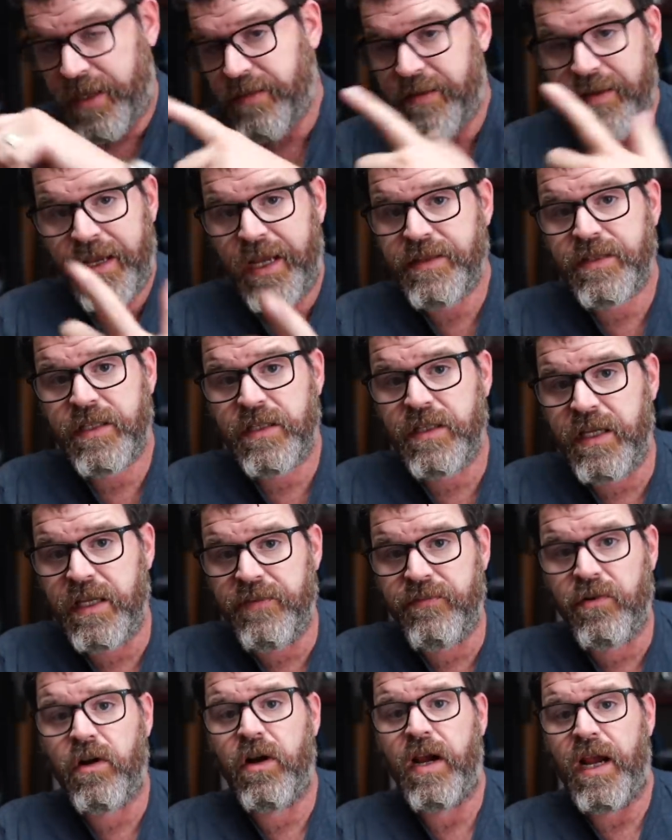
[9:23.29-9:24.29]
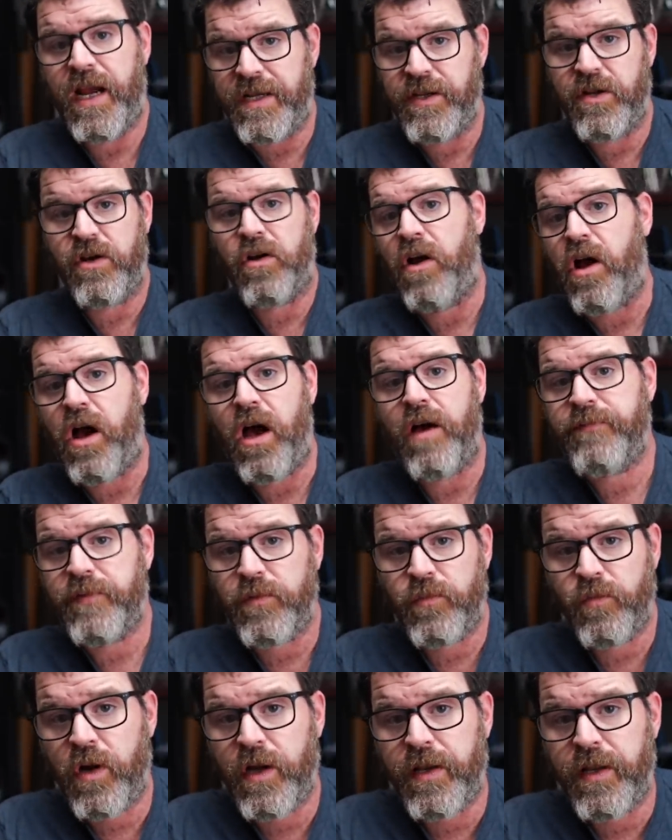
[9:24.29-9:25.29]
hit the lever, and you're off
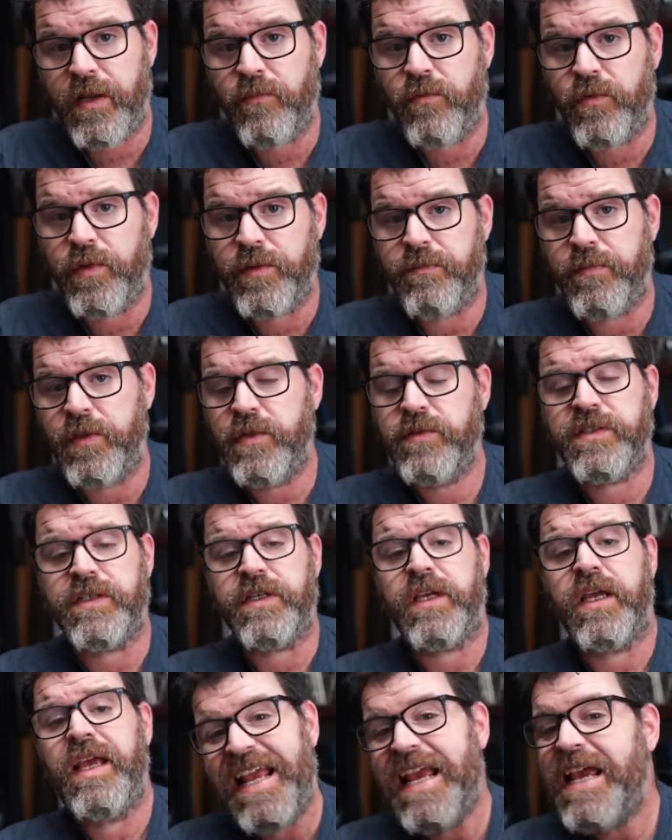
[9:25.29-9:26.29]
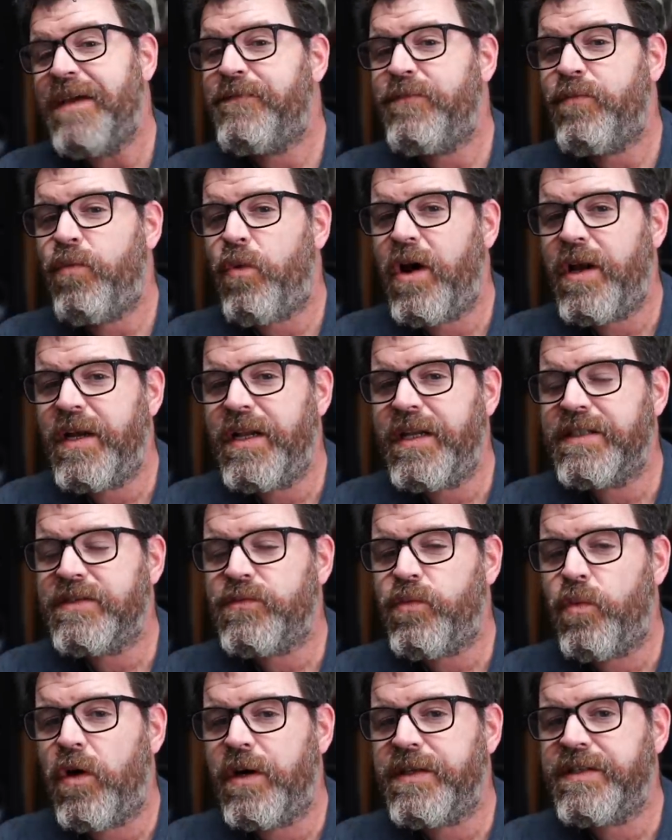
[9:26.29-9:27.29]
and running with music if one is
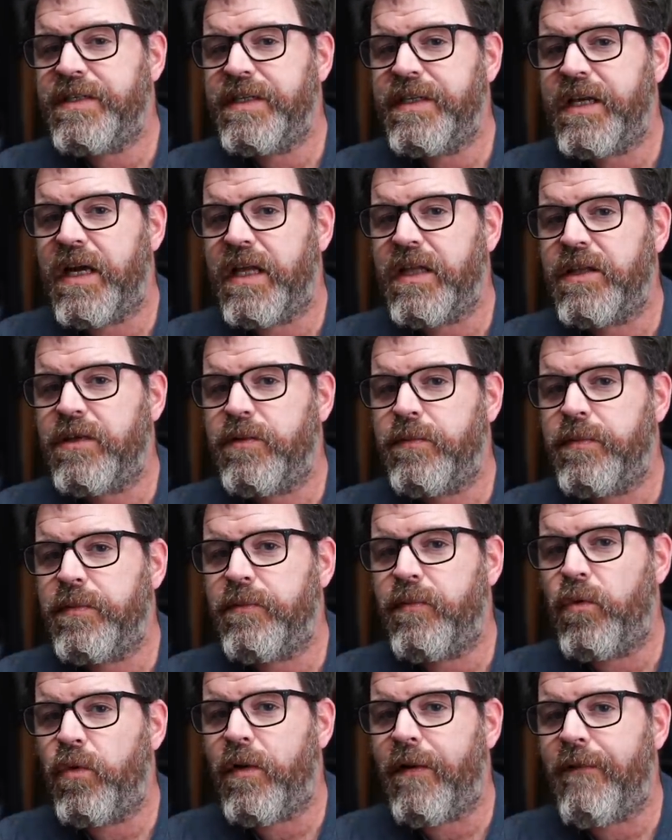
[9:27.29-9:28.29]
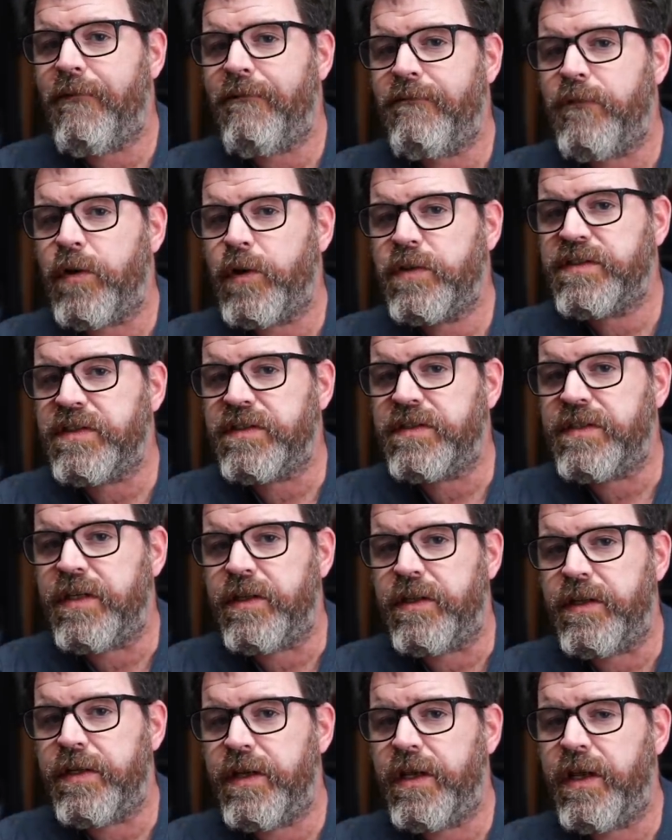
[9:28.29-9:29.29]
wanting a little bit more
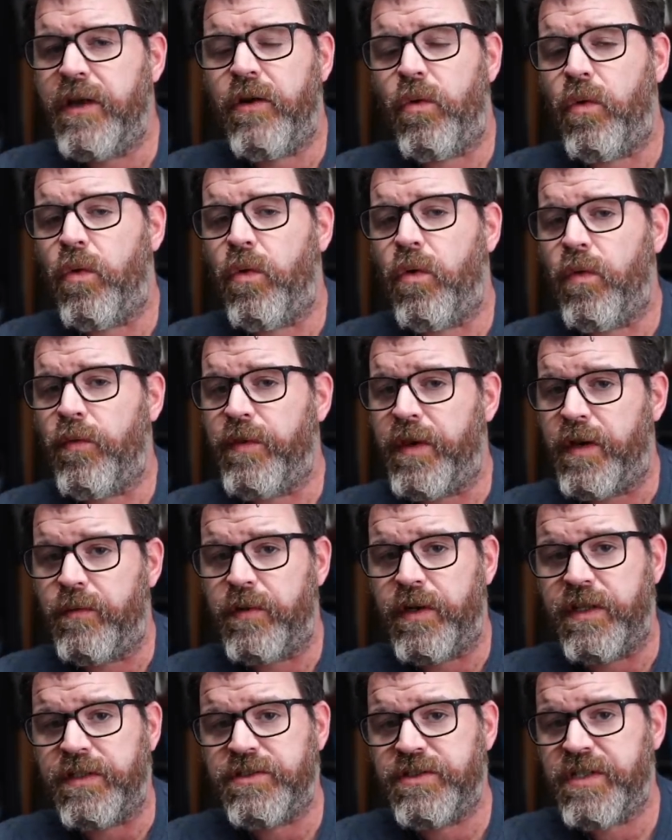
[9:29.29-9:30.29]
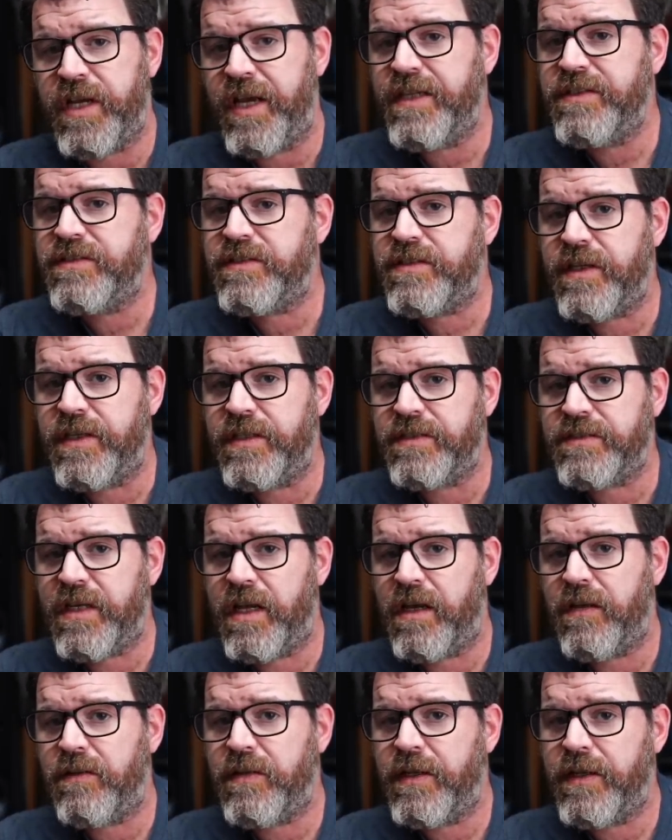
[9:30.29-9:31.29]
versatility or they want to change things
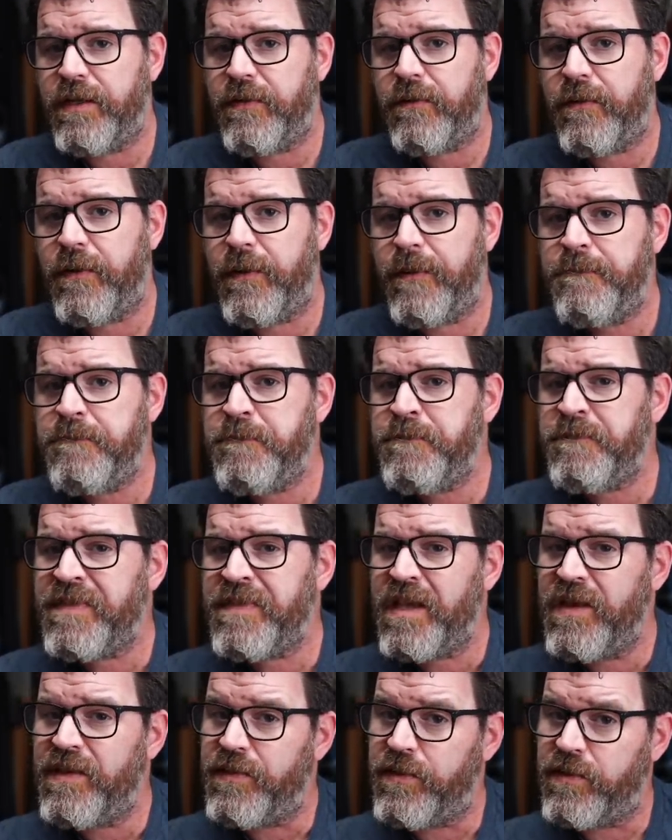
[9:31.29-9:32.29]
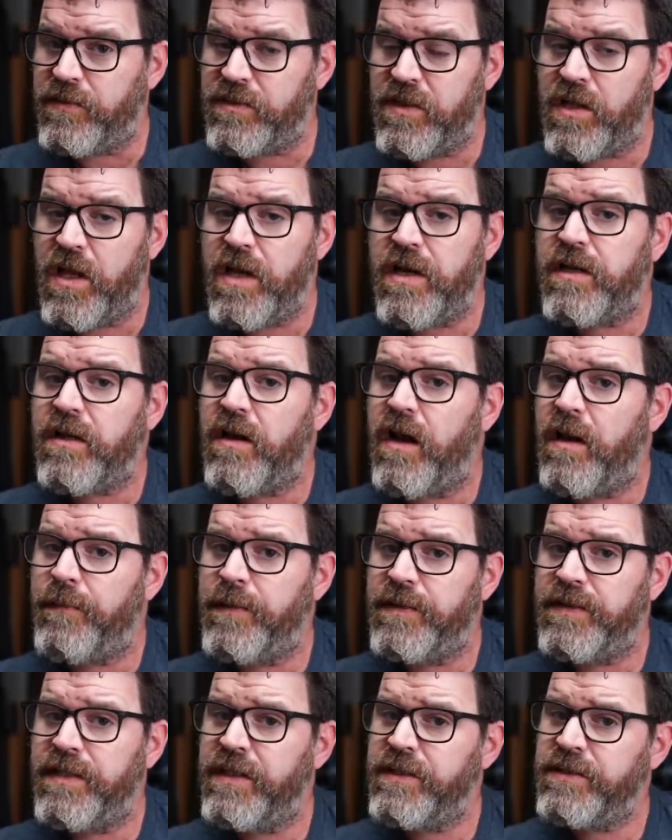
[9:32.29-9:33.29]
out later on, there's a lot of
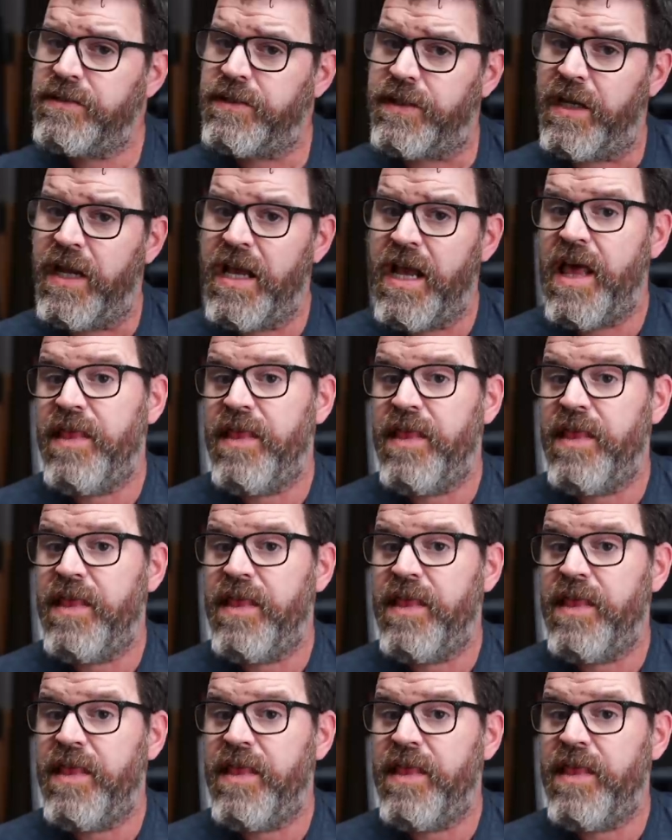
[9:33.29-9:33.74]
competition.